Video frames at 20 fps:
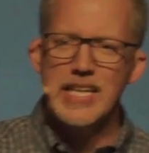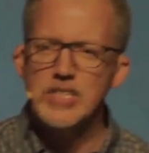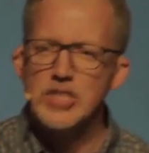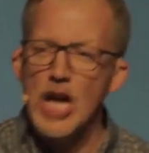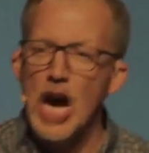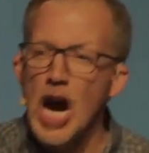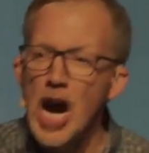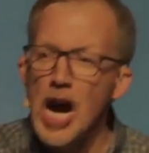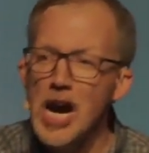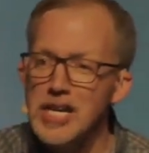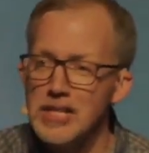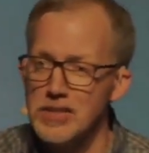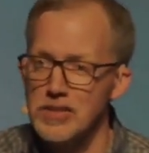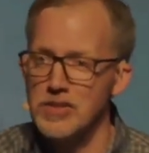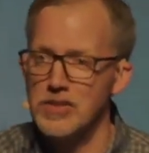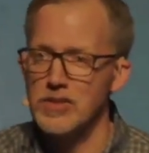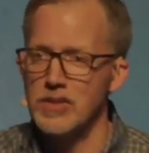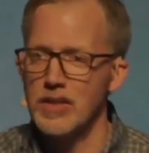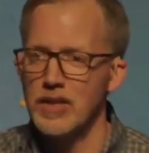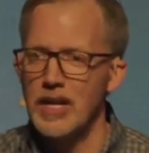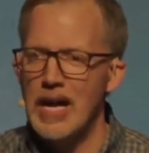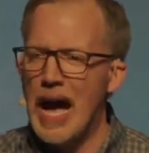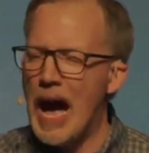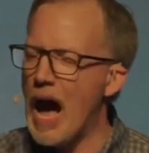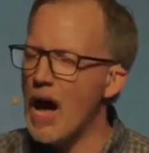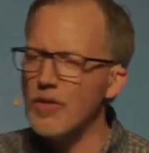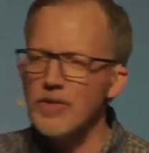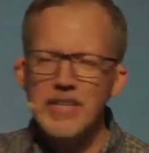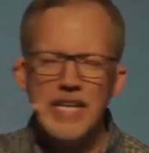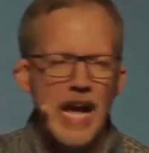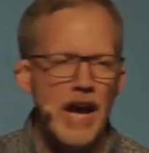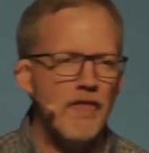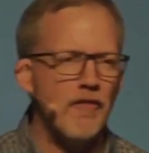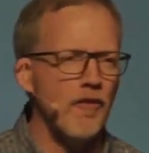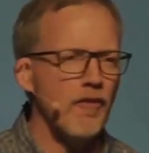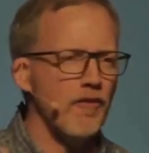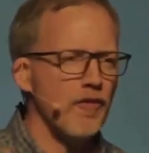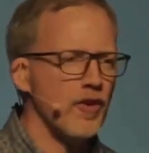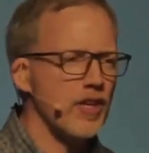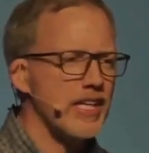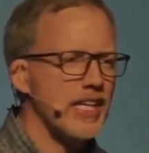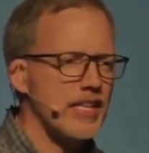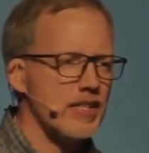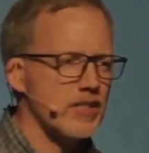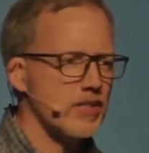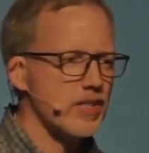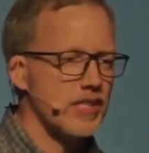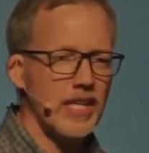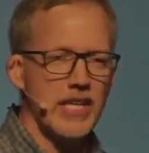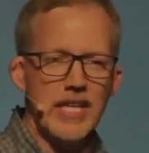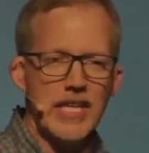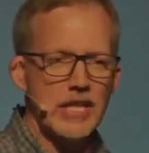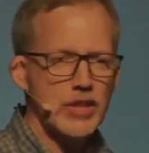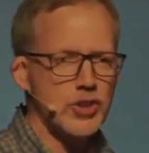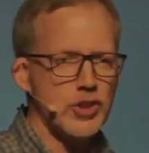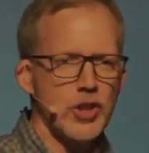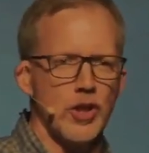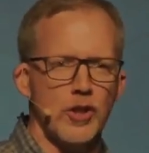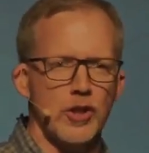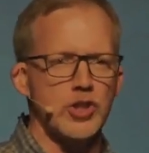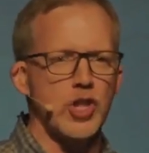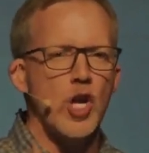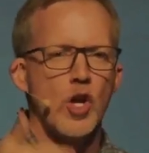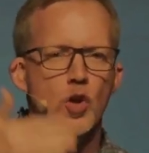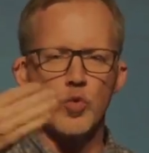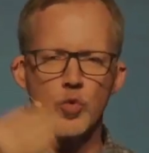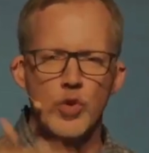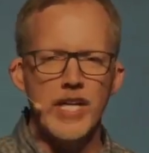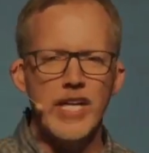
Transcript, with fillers: Like it's us. I'll never forget sitting in church